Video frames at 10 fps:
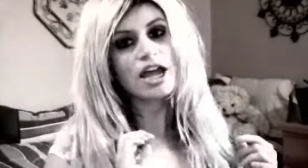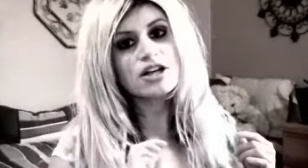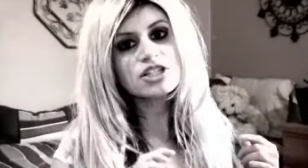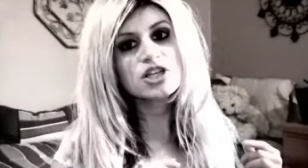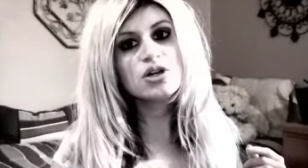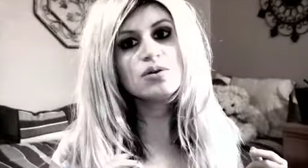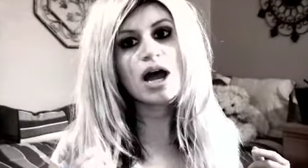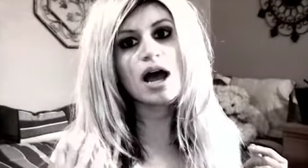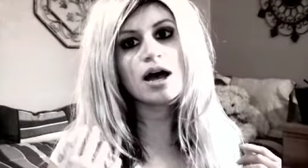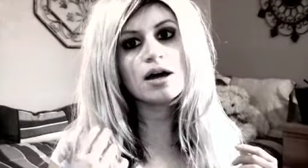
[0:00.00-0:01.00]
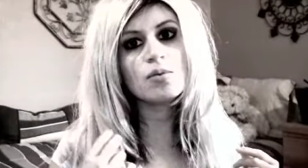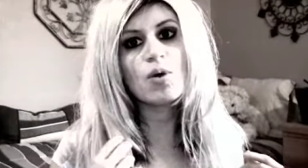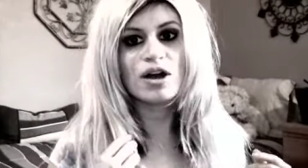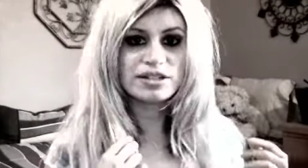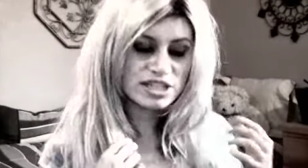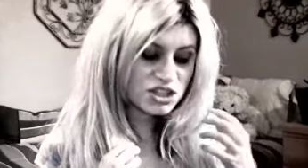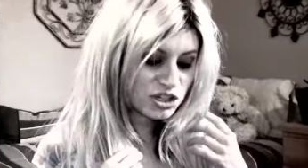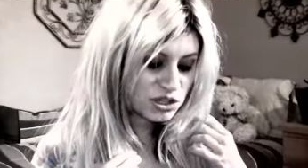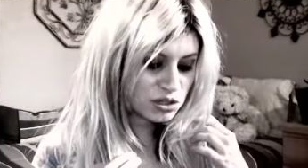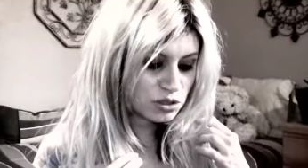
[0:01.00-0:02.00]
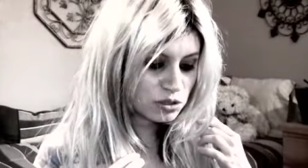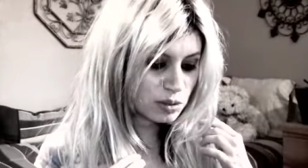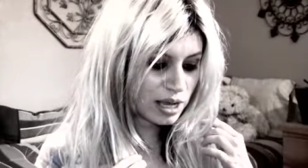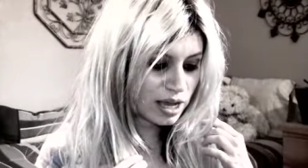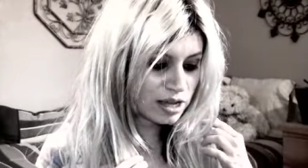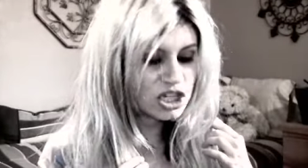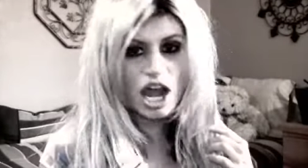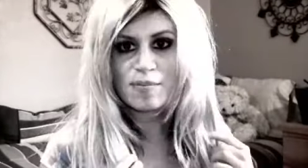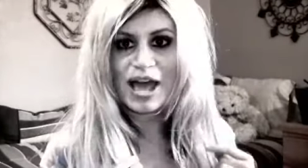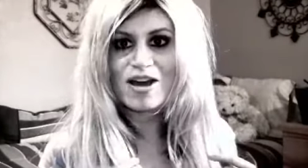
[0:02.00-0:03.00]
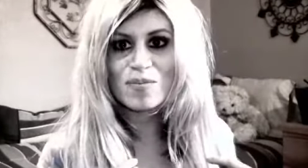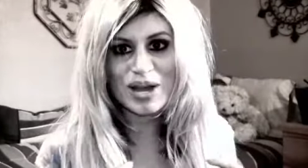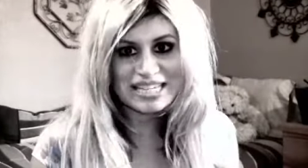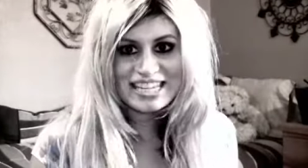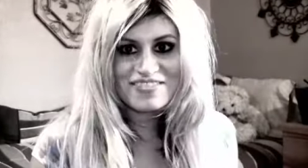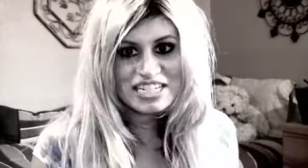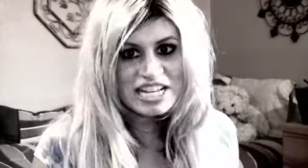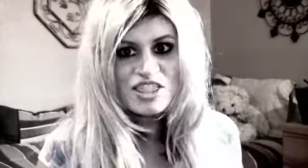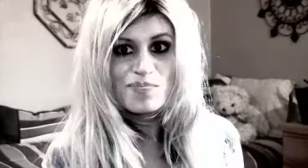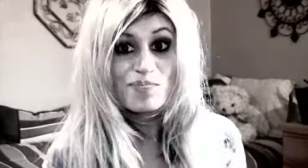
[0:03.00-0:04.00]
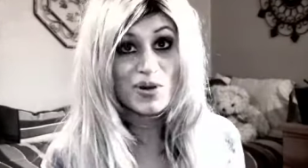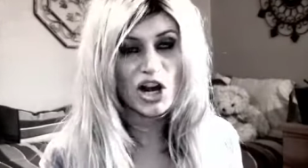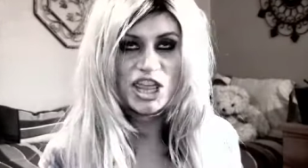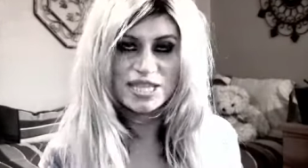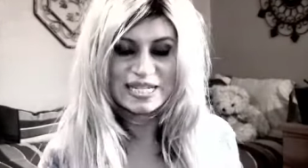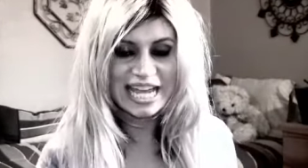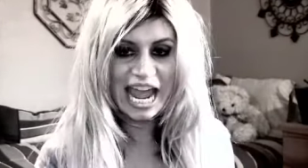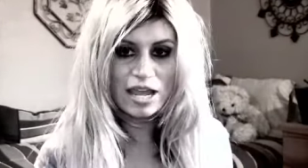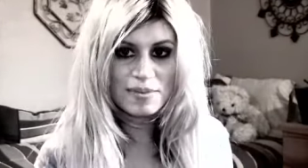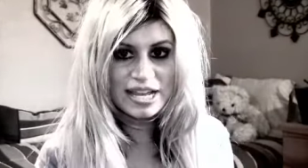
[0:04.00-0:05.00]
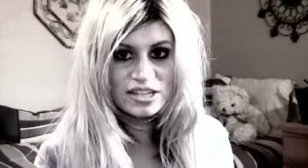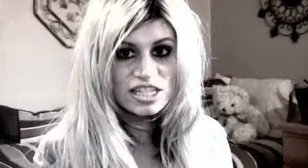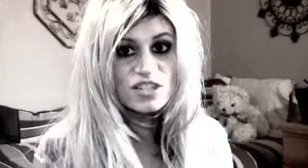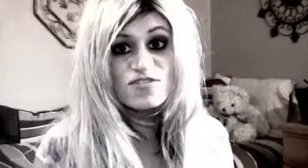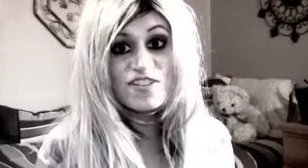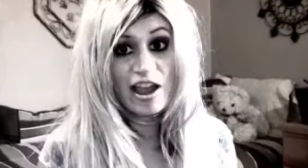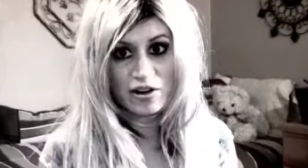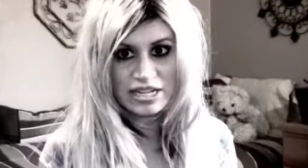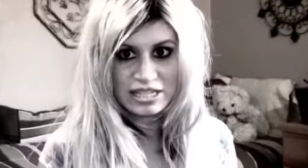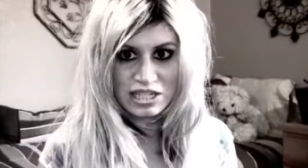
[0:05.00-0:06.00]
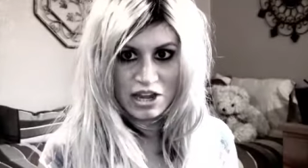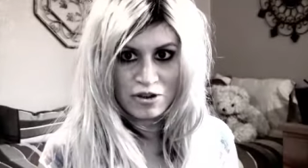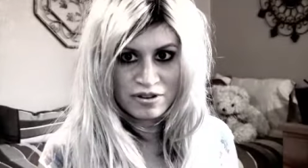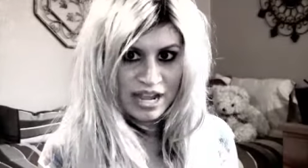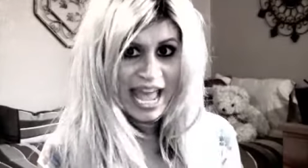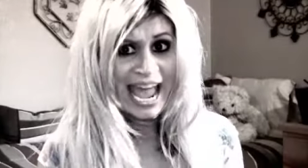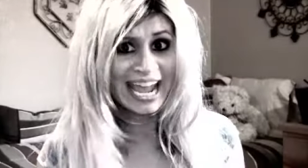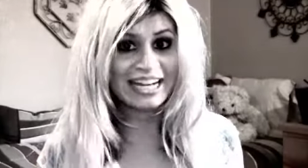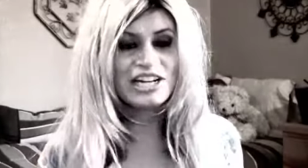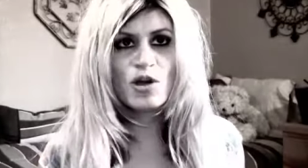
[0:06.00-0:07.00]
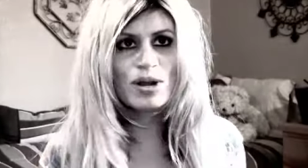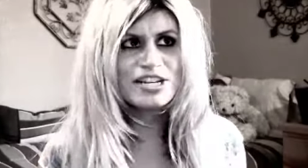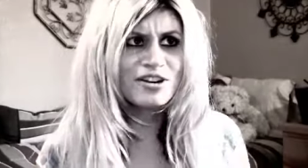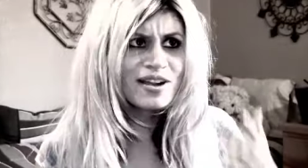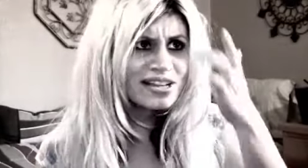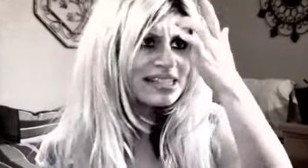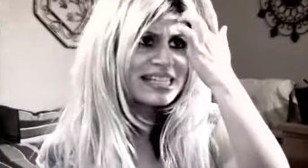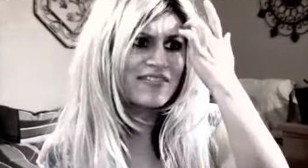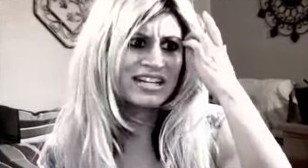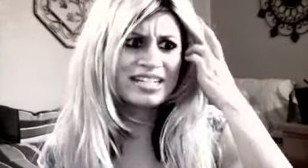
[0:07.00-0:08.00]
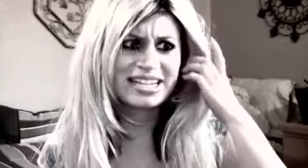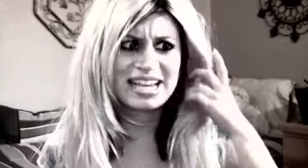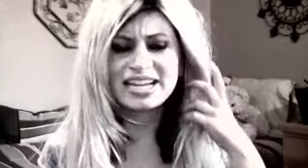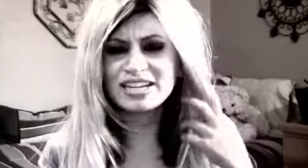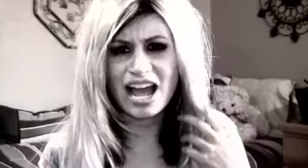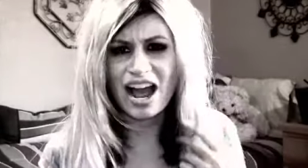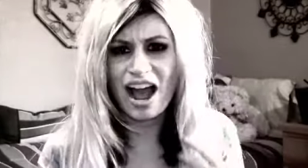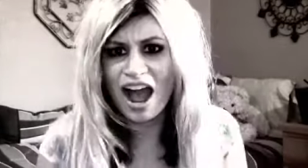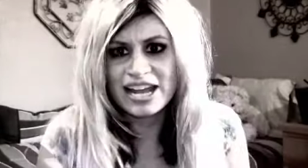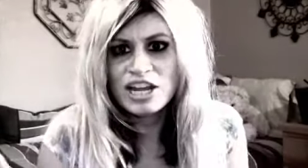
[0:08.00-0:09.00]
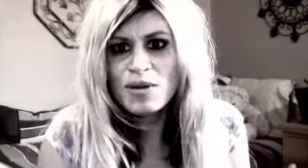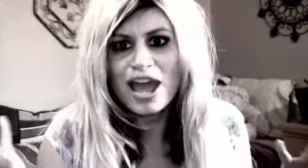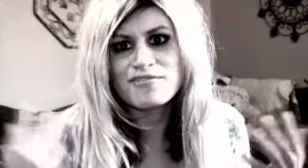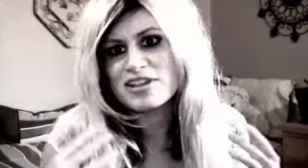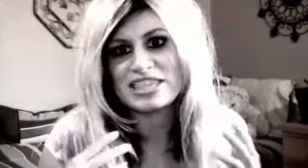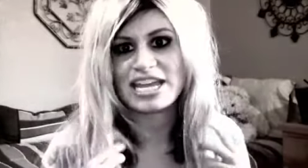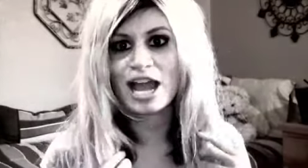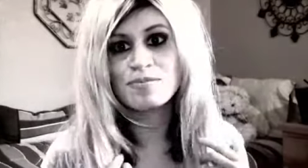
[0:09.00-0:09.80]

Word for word: I also uh, want to uh, talk about my 17th birthday because it's very soon. And you know, when you're 17, I know everything.